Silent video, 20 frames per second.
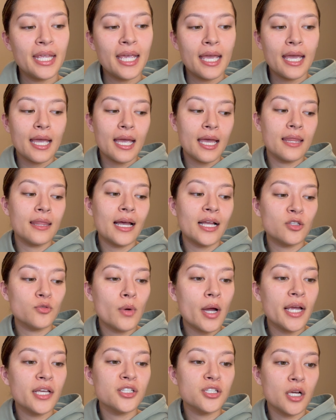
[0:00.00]
And that's why
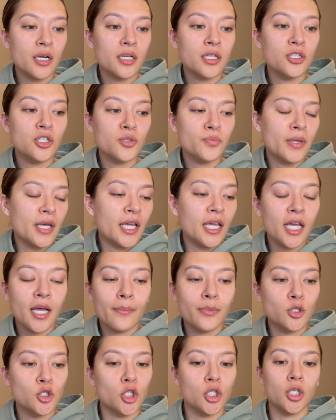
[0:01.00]
I started just picking up a
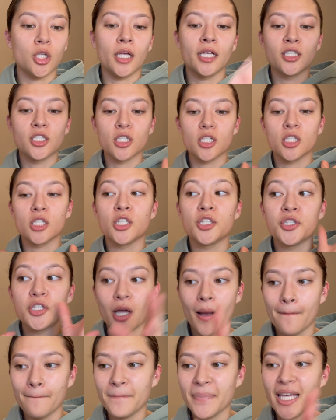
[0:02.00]
journal and just
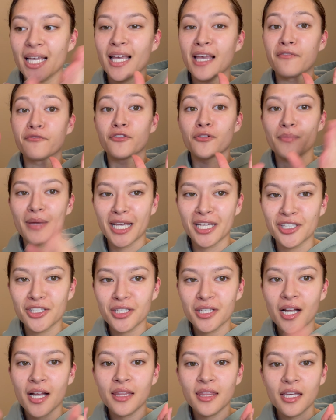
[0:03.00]
dumping information
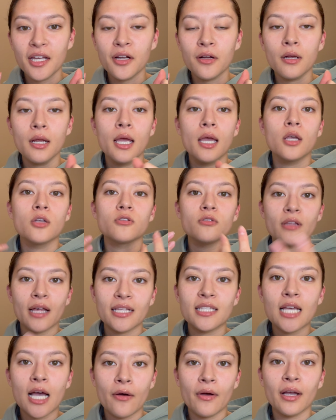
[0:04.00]
on there. So that's
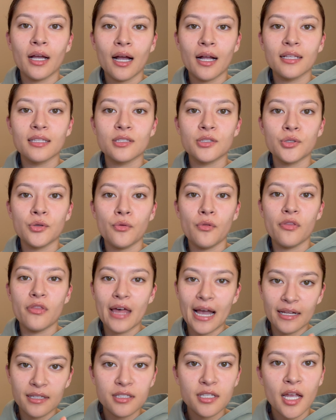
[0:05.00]
how I got into
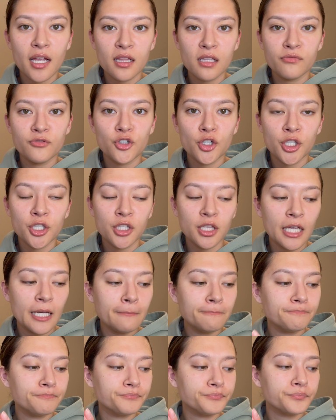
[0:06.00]
that style of
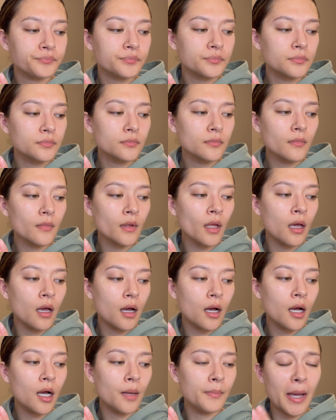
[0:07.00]
journaling.
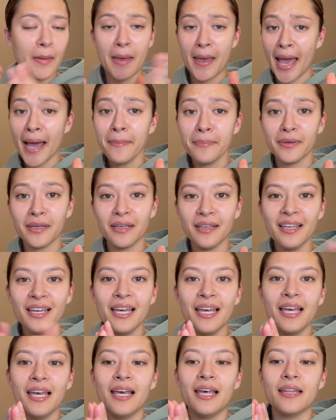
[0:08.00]
I'm happy
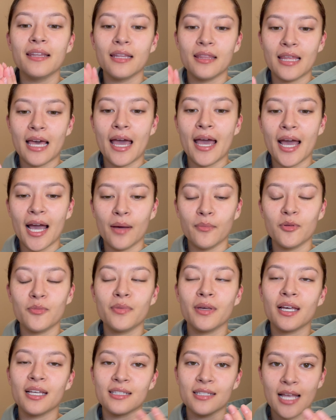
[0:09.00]
that happened
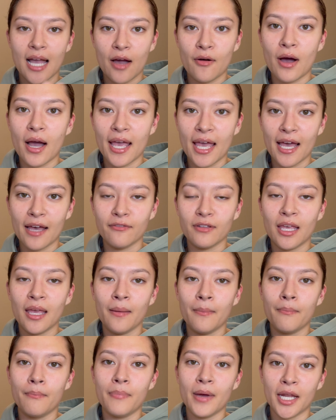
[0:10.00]
because now I have a
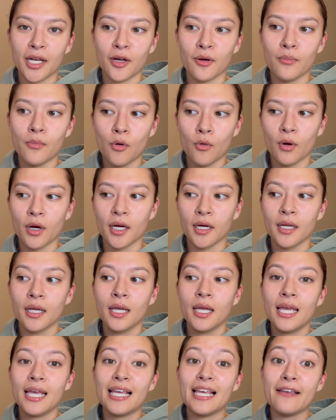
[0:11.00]
better, more
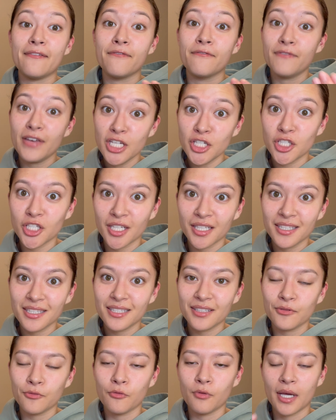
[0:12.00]
efficient
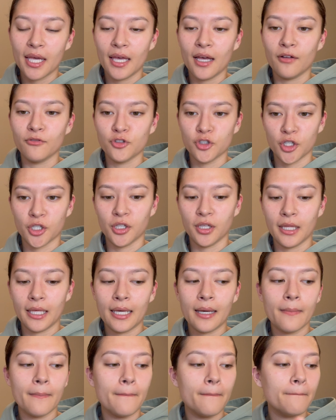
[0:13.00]
way of
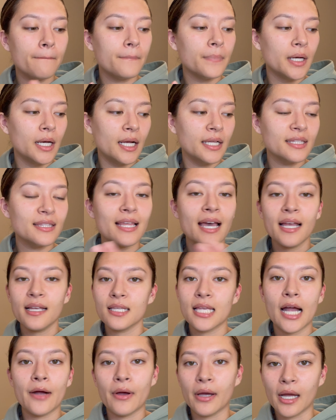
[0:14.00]
journaling, but that is
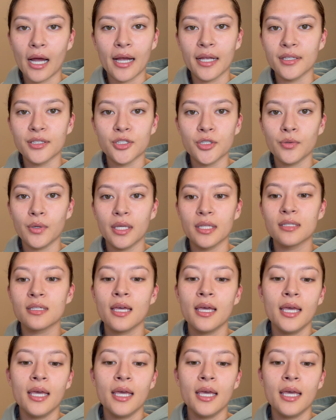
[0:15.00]
how I got into it.